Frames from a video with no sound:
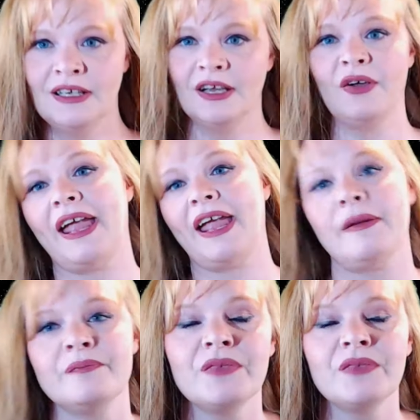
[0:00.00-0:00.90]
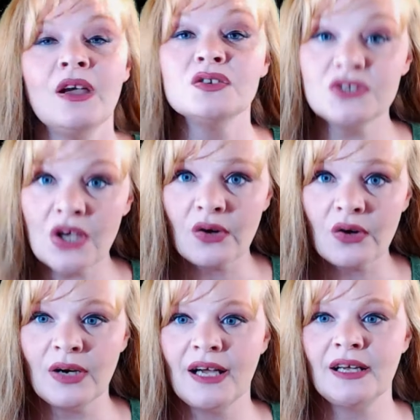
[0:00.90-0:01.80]
Okay. So,
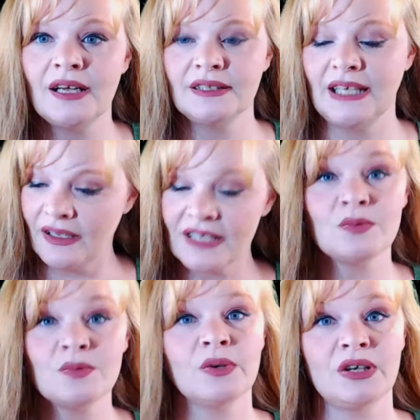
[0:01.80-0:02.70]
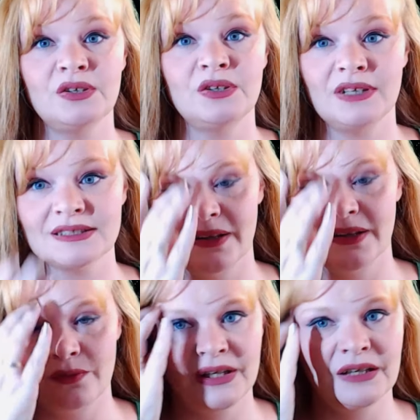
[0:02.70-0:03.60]
yeah, that's what we're going to do next
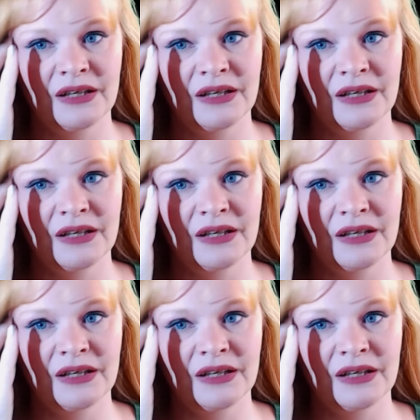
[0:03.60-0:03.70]
month. We're